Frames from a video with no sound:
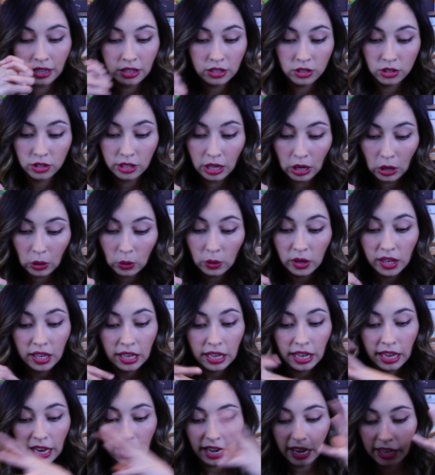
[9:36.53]
So
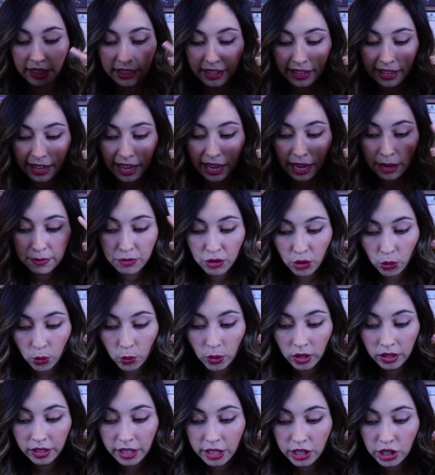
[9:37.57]
in the game, you're
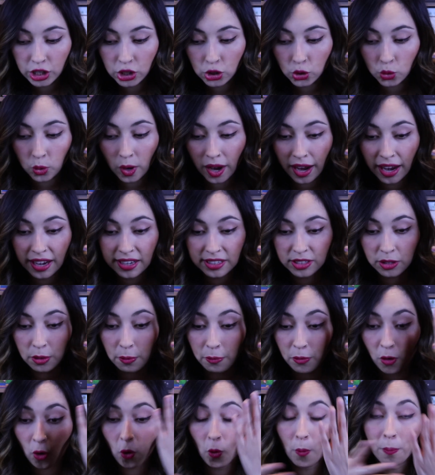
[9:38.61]
really just trying to
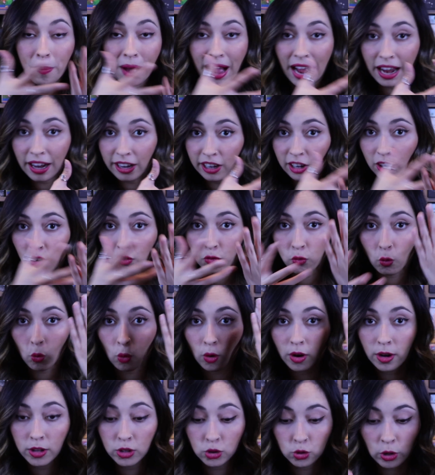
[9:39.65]
go back and
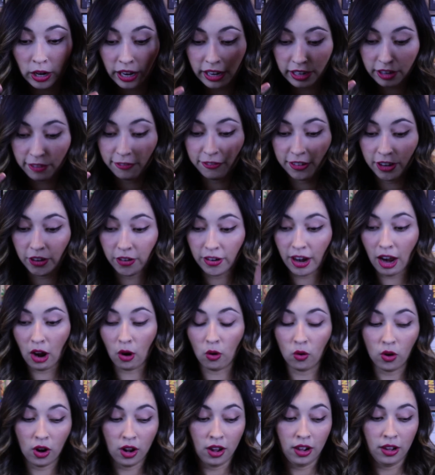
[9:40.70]
forth, trying to figure
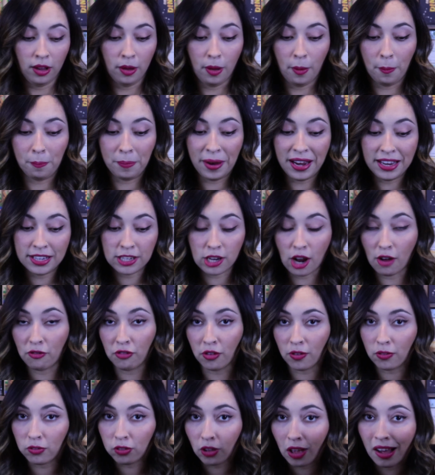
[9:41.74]
out based off
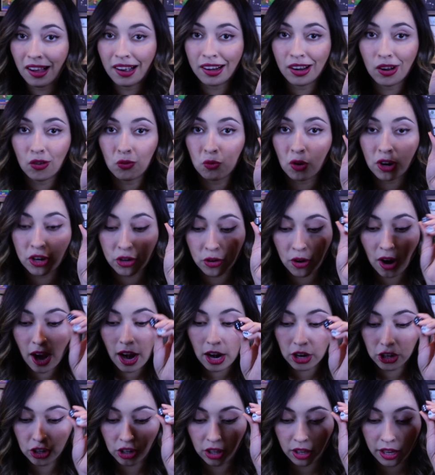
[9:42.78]
of luck of what you're
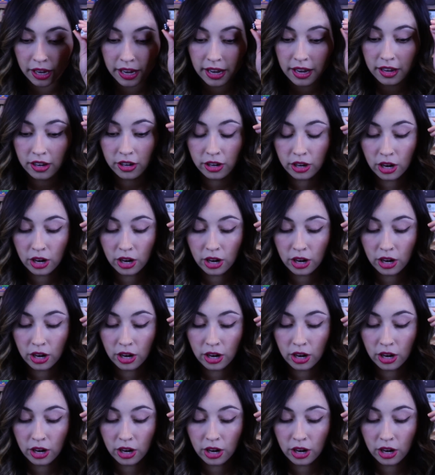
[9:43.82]
actually,